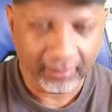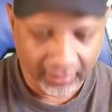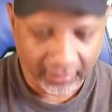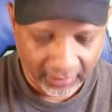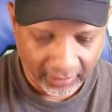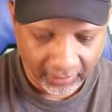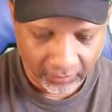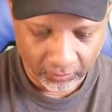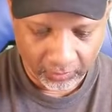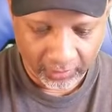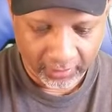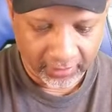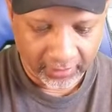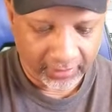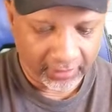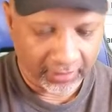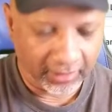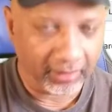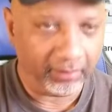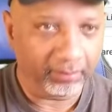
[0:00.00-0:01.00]
It was
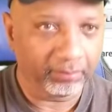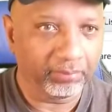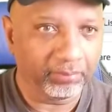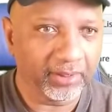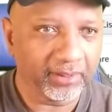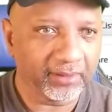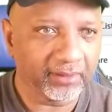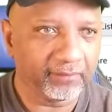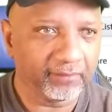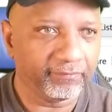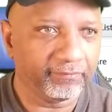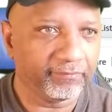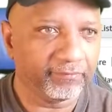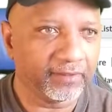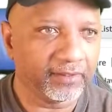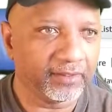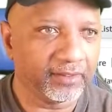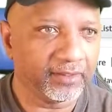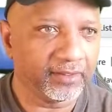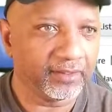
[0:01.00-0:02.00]
a
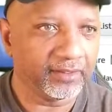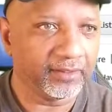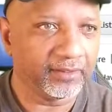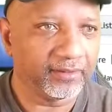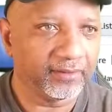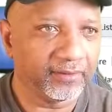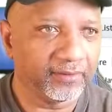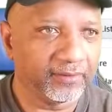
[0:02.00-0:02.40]
Piscifun.